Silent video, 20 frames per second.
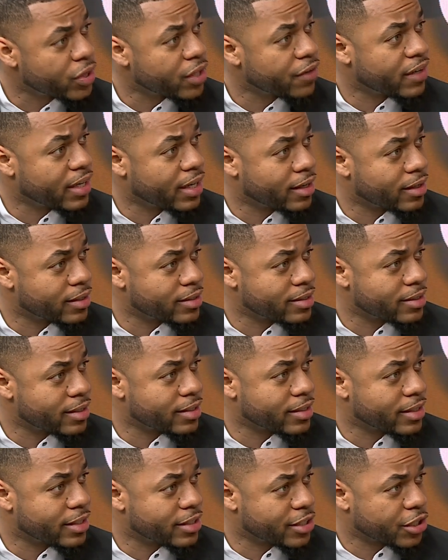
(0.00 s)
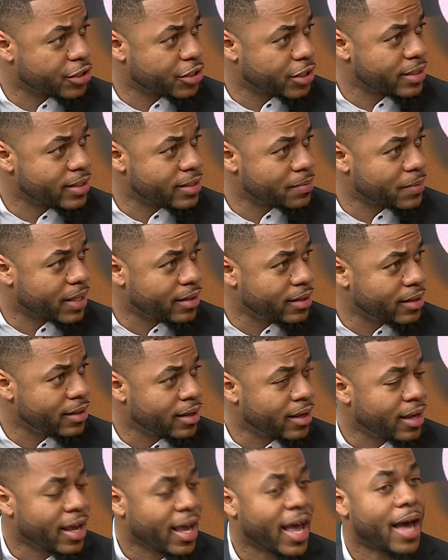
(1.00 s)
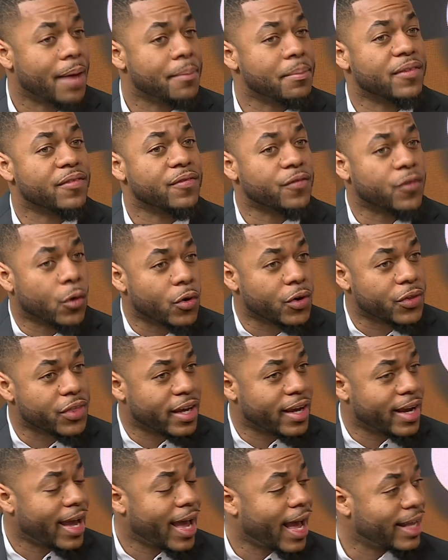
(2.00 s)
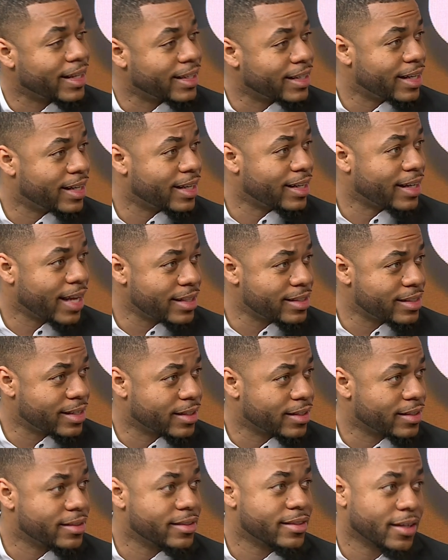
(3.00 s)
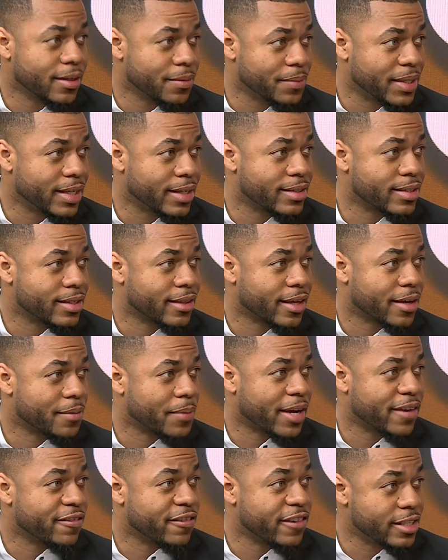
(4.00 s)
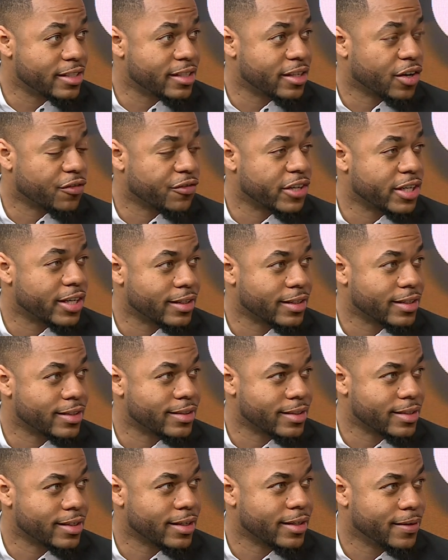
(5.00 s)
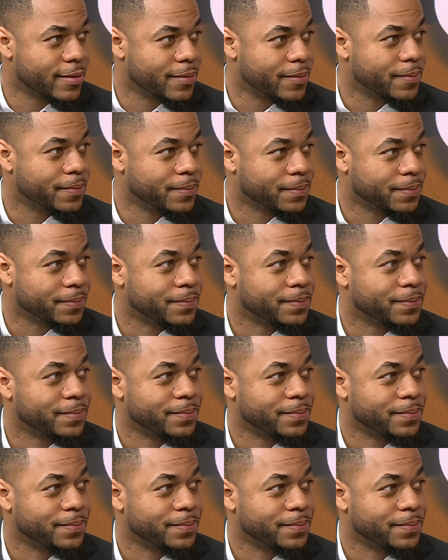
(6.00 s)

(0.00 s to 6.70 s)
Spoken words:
the redundancy decision is made and before they are handed a letter terminating them by reason of redundancy. Wow.